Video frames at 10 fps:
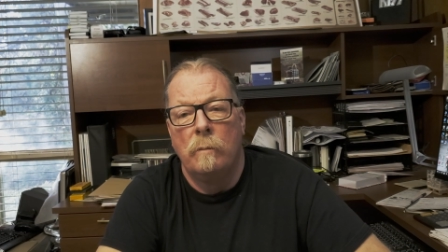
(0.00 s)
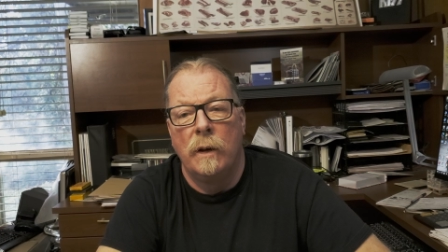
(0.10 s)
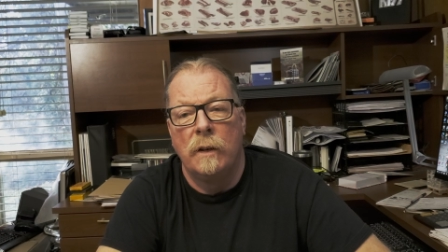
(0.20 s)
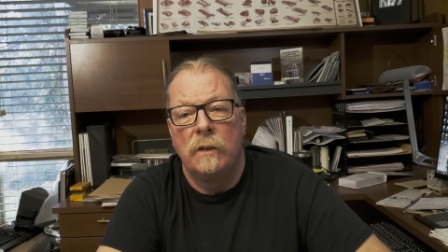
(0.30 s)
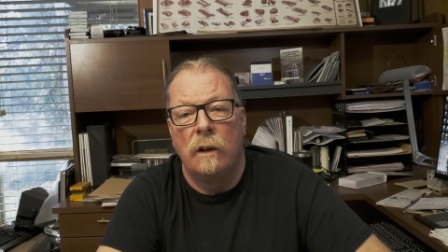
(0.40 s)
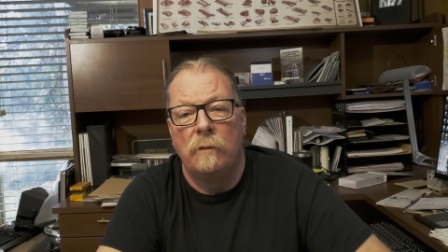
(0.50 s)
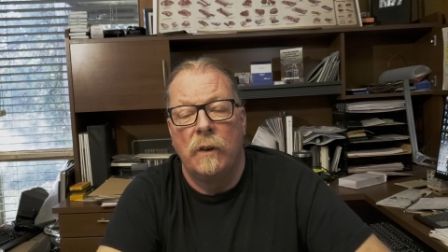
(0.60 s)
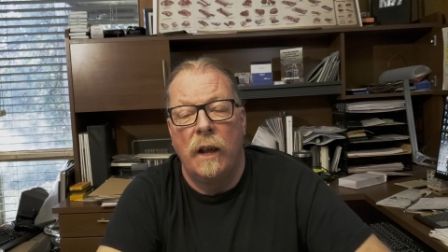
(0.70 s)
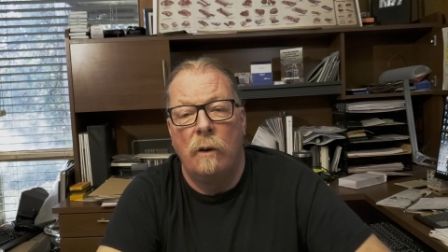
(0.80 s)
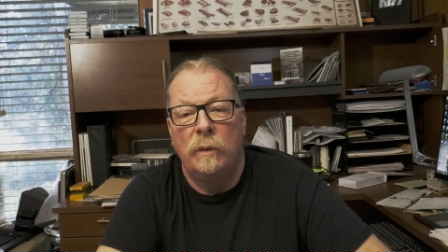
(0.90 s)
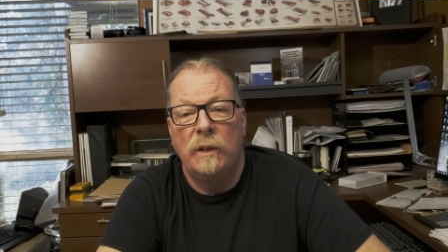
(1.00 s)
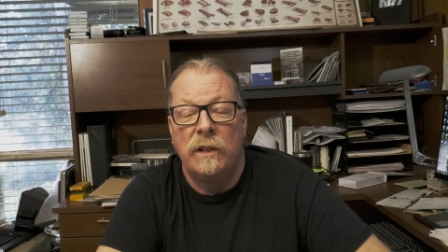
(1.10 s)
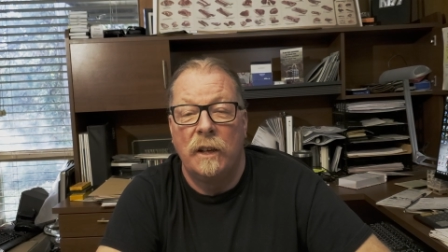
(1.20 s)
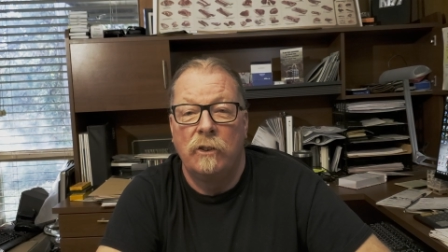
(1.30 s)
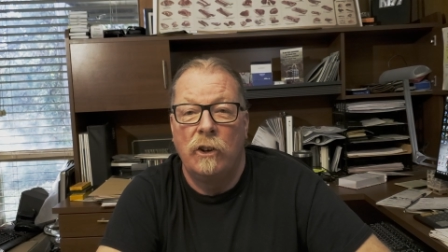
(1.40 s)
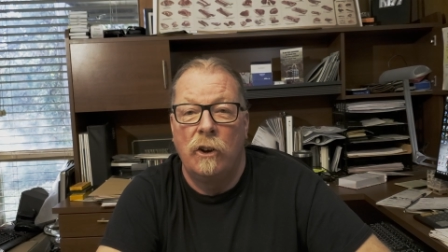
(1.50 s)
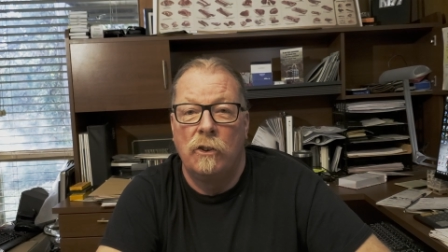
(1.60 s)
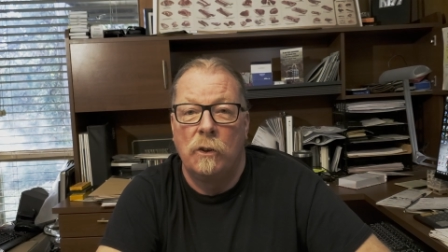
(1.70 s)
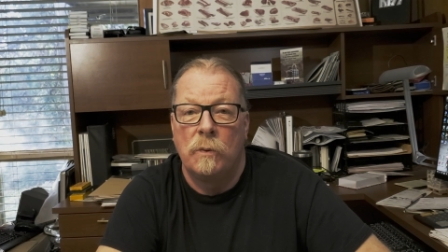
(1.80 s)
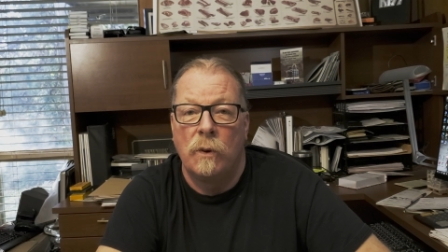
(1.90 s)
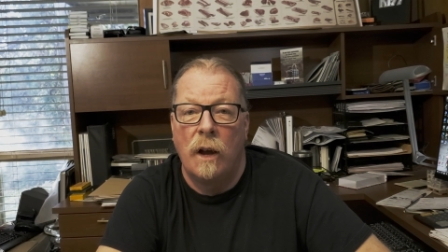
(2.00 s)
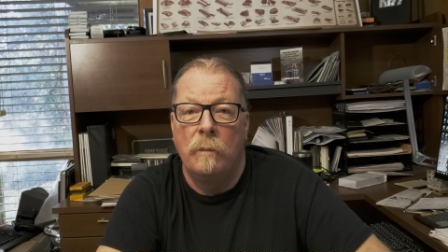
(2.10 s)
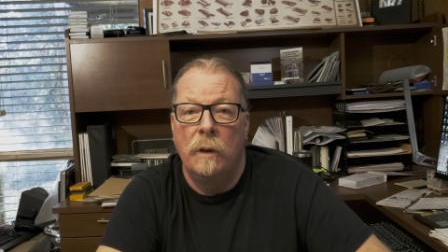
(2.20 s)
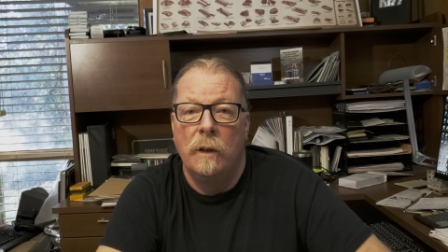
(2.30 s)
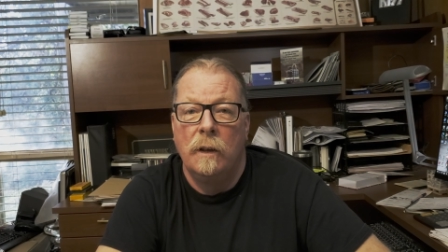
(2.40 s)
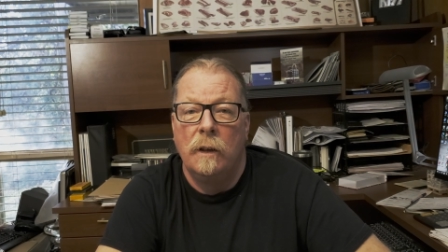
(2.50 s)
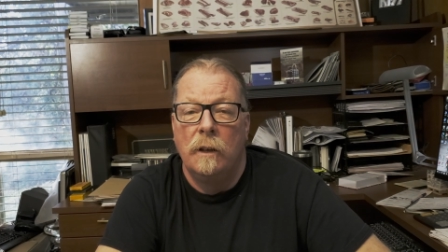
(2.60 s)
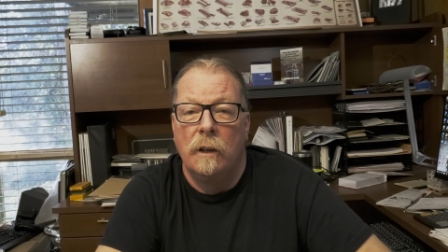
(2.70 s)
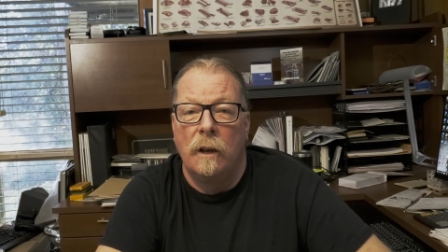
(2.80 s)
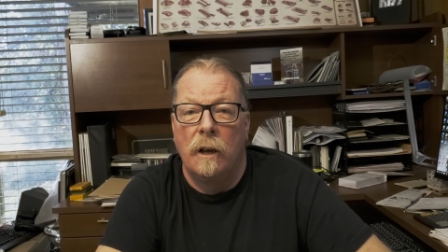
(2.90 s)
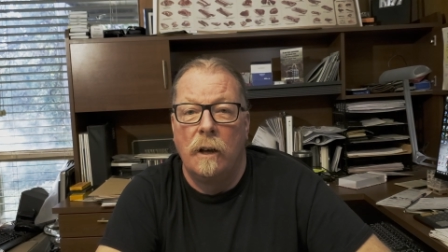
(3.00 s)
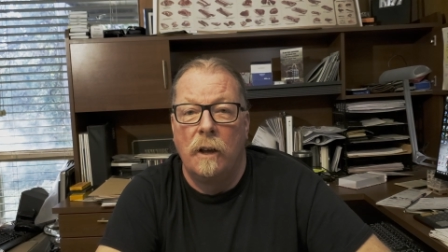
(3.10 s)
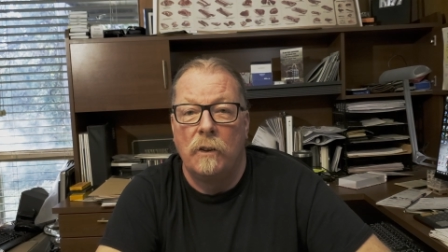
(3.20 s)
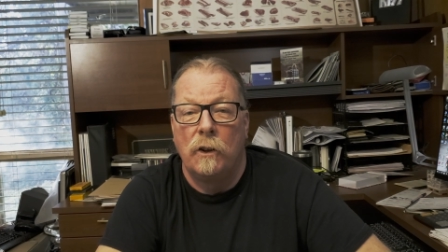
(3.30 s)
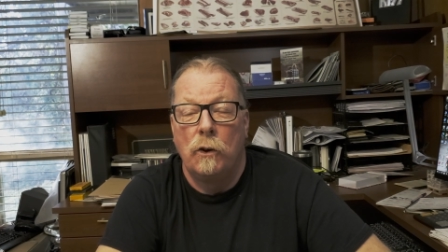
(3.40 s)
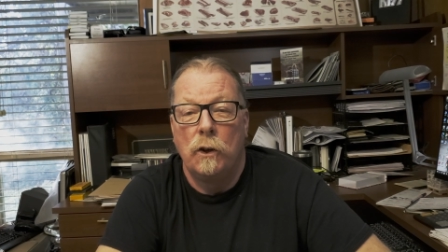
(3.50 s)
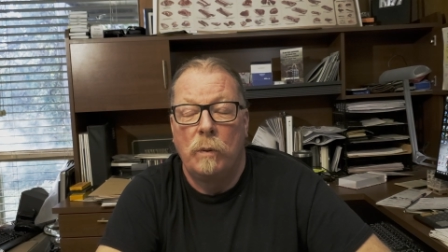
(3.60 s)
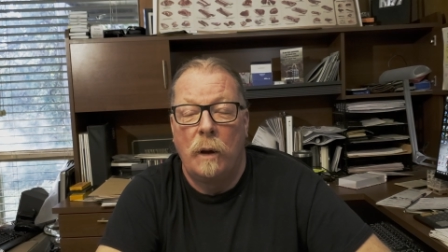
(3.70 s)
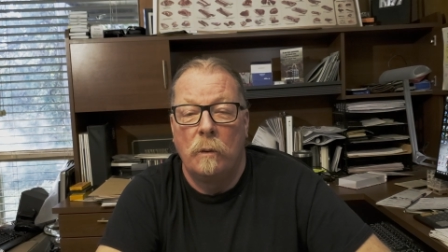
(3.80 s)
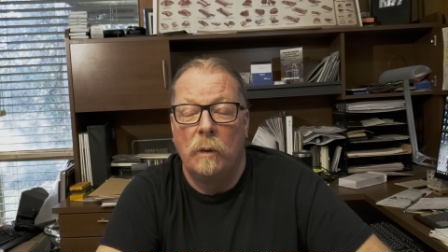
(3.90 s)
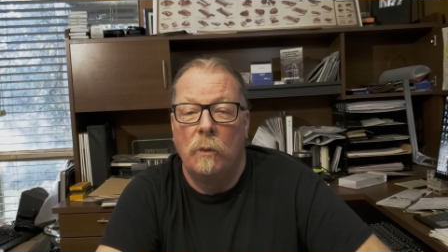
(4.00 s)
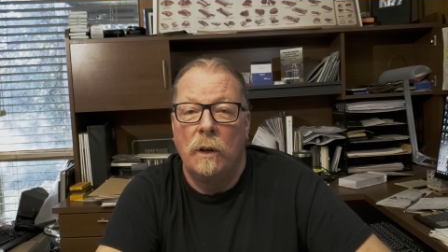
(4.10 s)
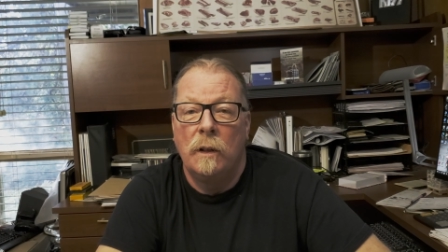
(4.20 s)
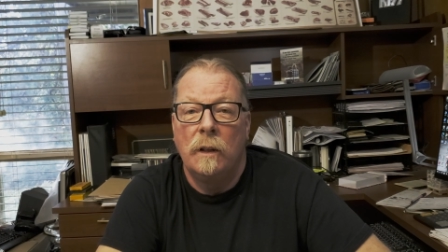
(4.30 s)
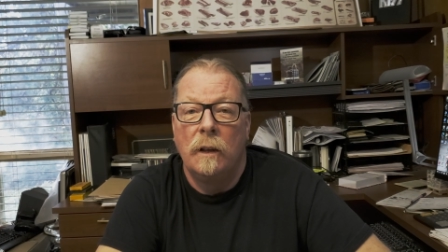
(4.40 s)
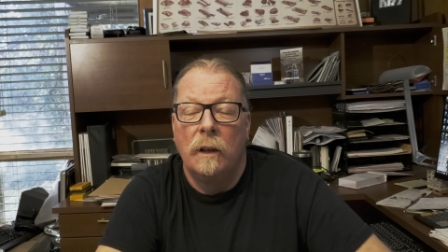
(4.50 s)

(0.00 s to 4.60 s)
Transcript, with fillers: But uh, for now, please like, share, and subscribe, uh, as I know you probably will.